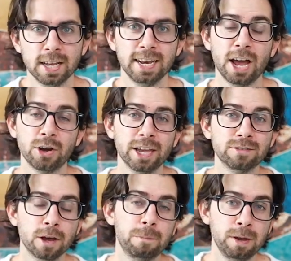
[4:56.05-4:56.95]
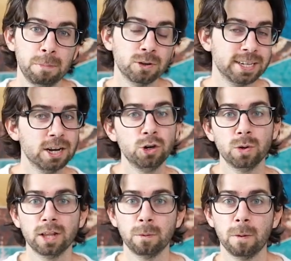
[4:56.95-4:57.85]
Now GIFs of people tend to do a
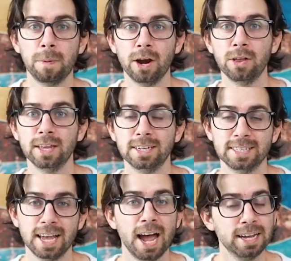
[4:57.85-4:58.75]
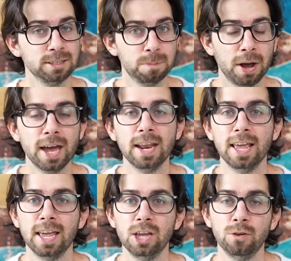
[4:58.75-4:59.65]
little bit better than designs, but
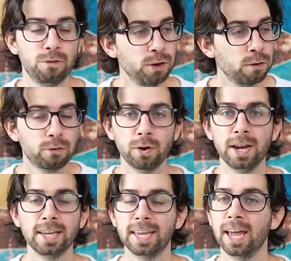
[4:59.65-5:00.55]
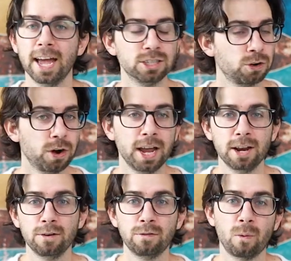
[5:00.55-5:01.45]
feel free to get as
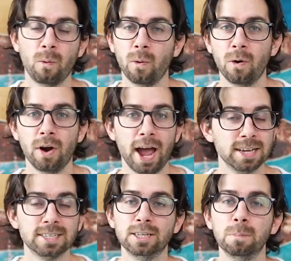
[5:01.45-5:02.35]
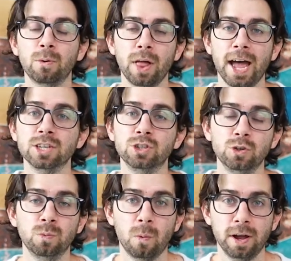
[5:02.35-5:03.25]
creative or as simple as you
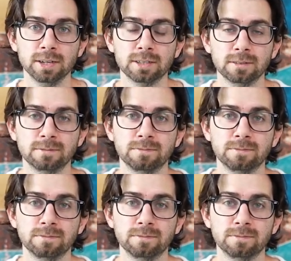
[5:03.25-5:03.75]
want.